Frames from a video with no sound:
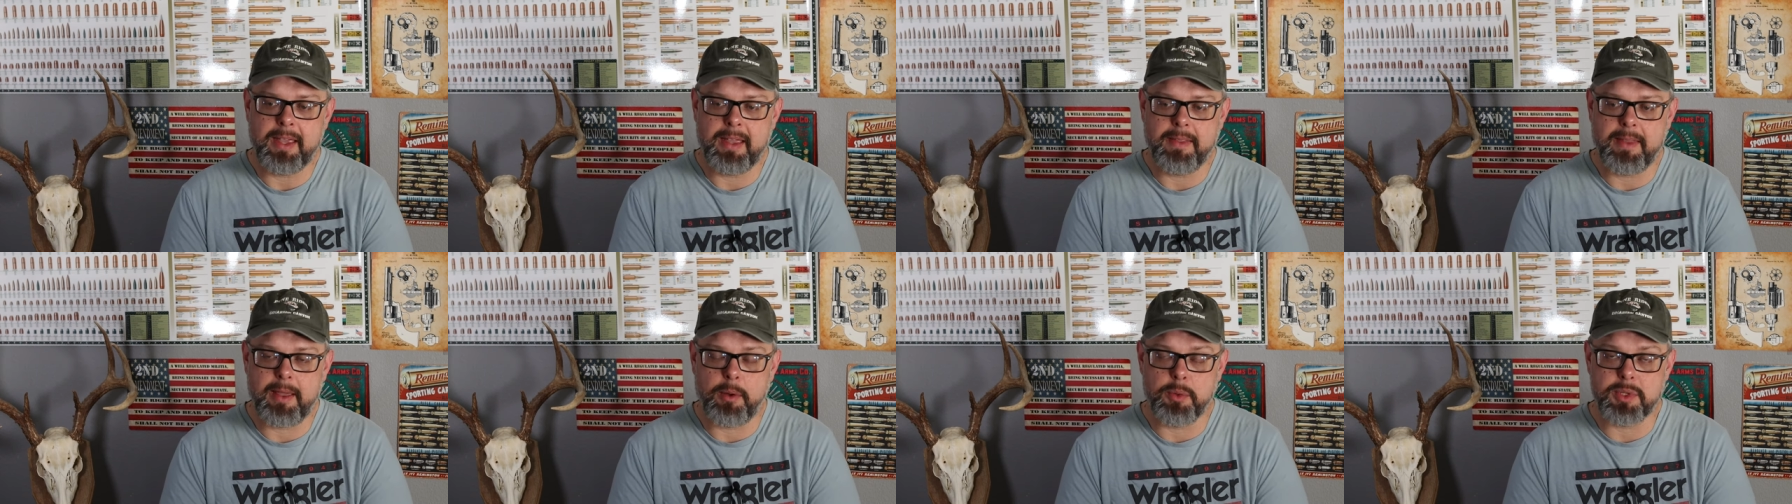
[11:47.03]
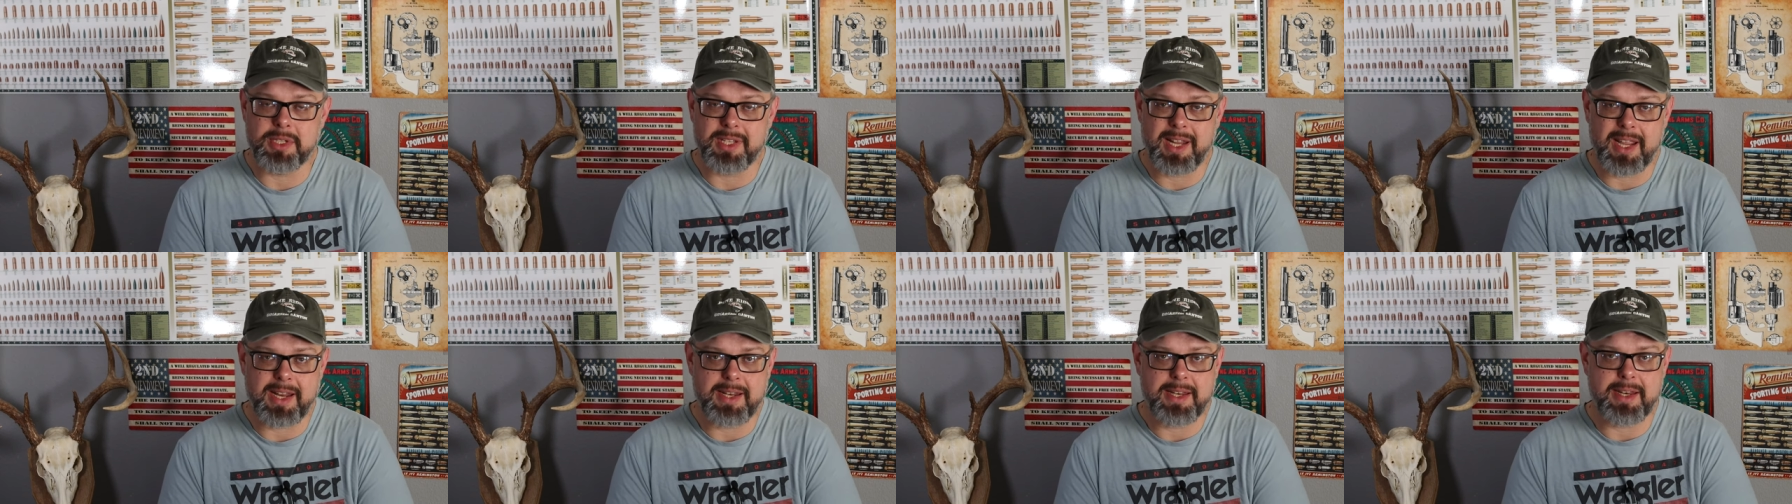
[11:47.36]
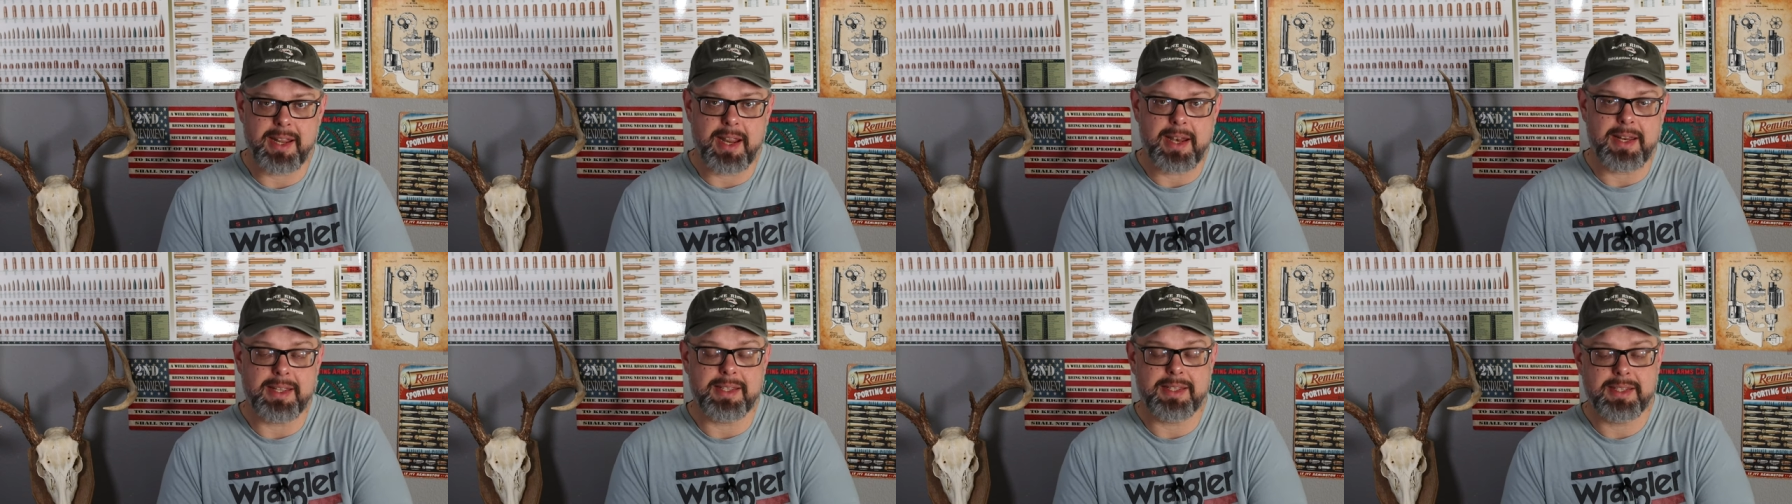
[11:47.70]
And that was in
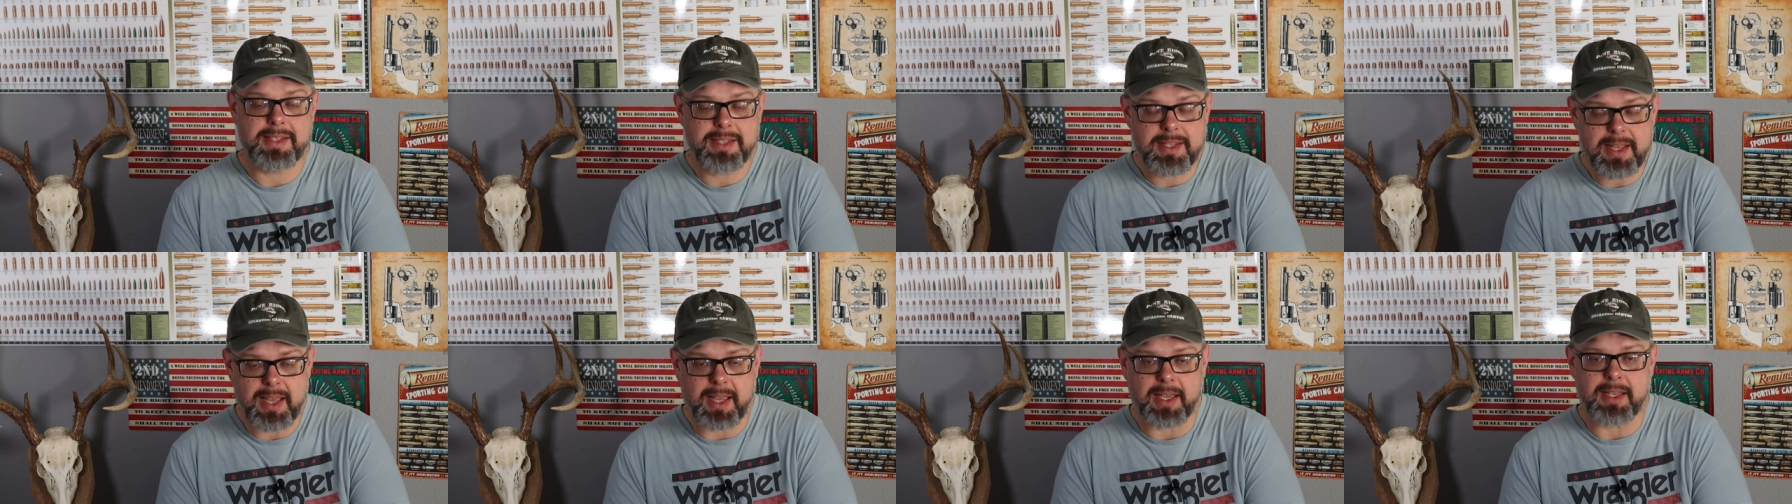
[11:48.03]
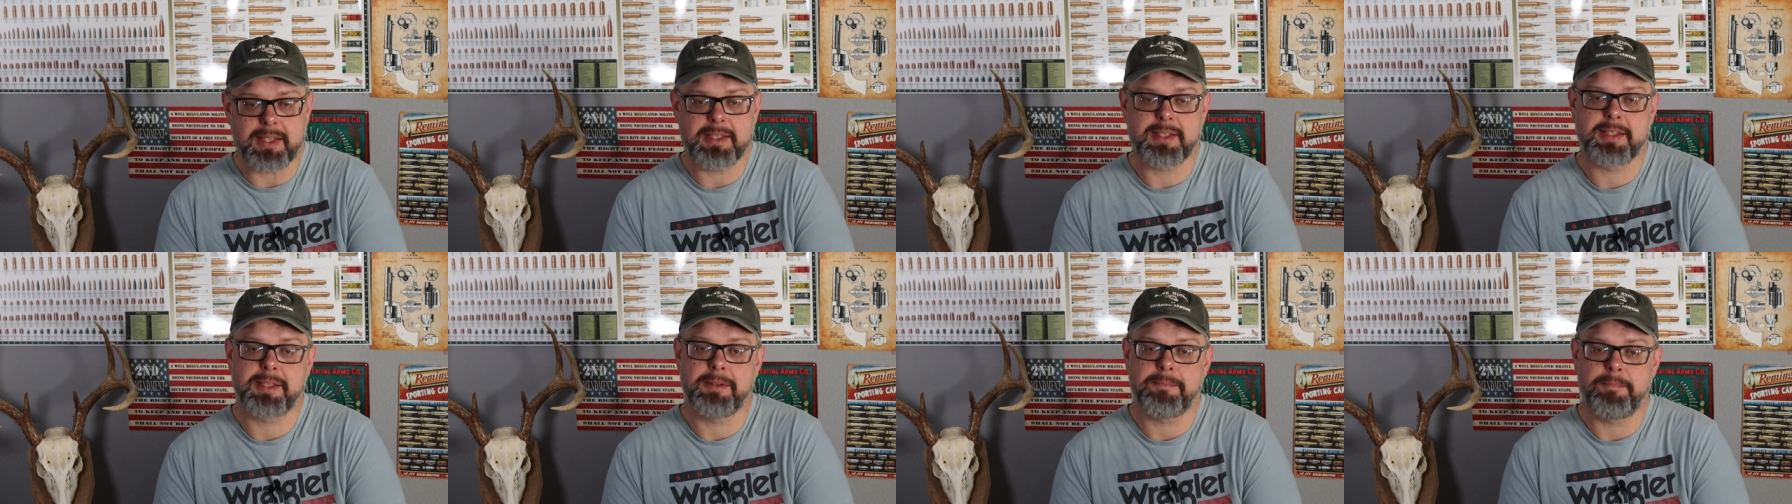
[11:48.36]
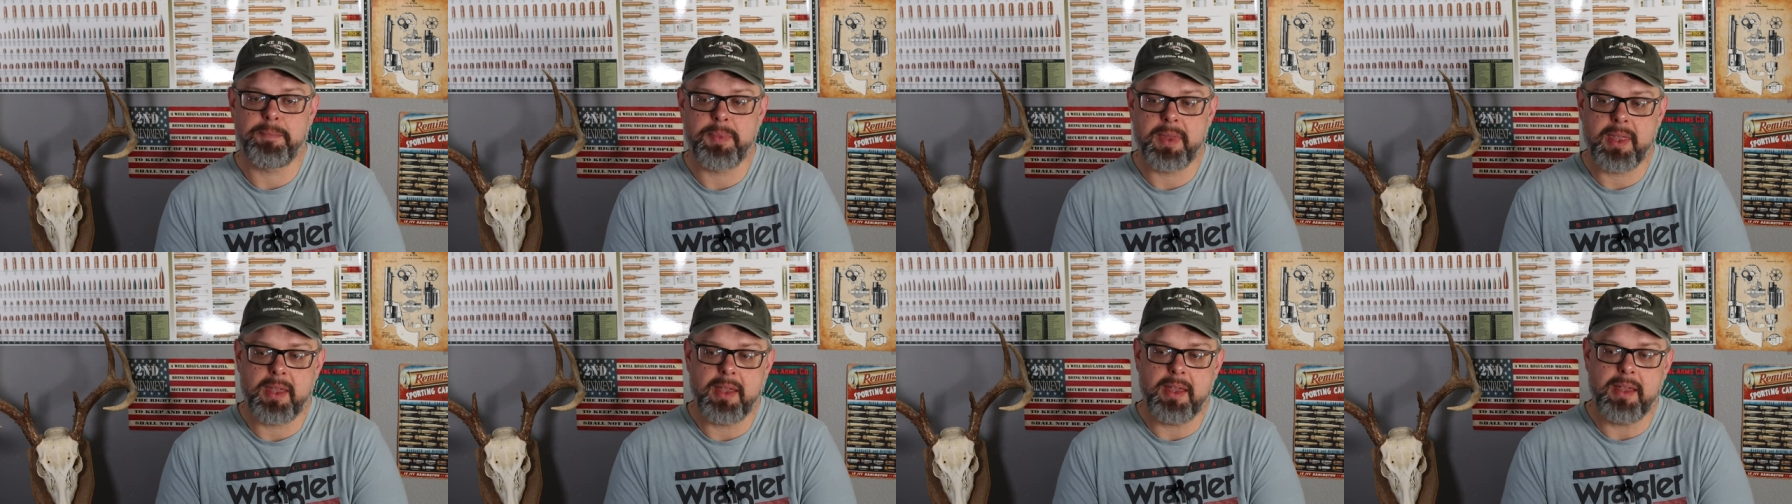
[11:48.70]
1886.
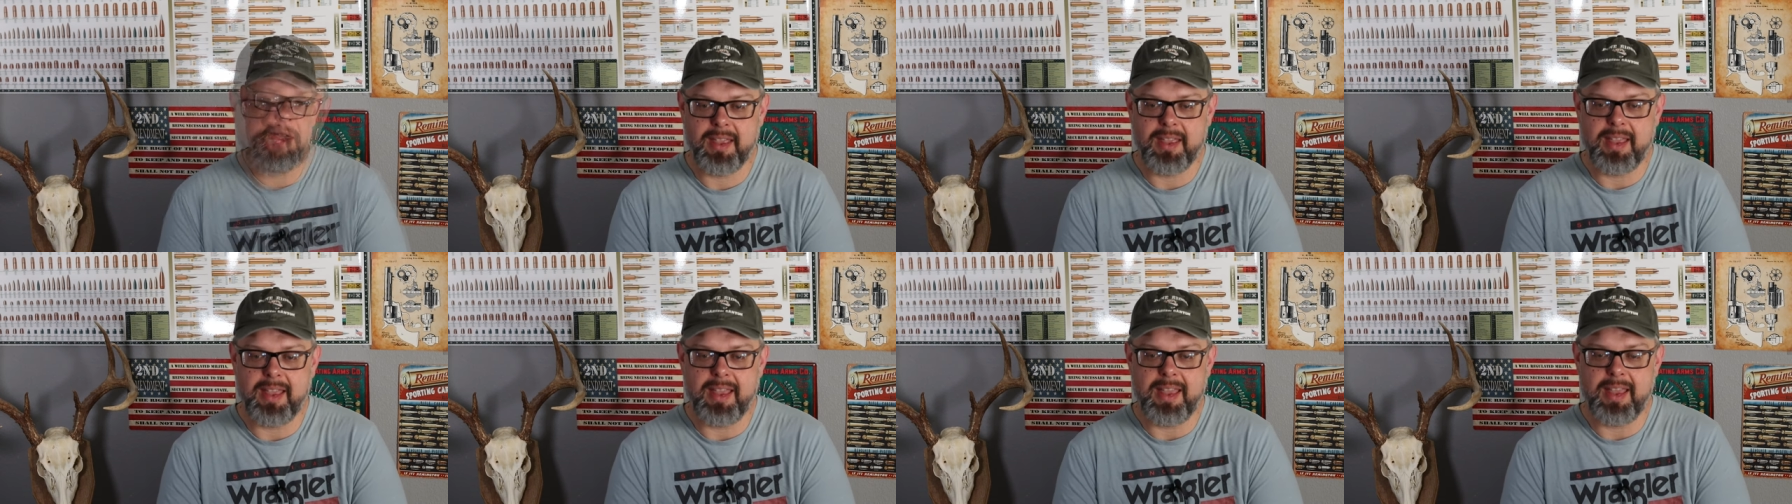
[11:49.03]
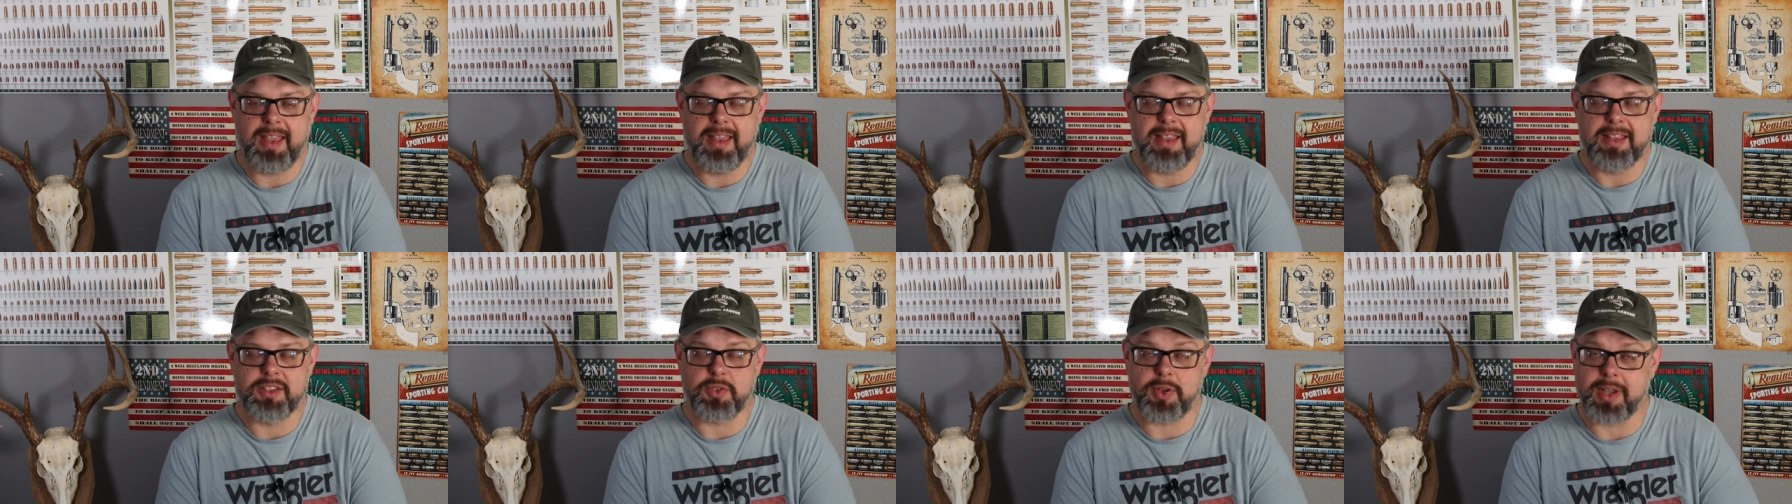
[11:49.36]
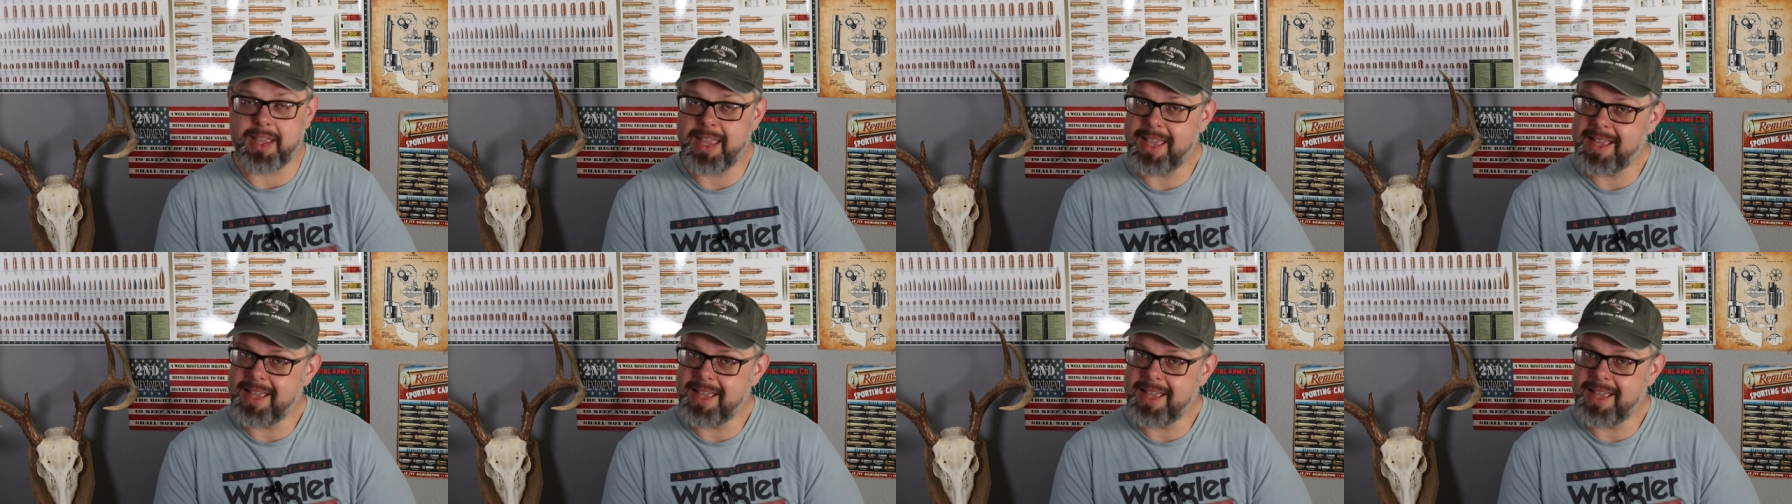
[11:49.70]
So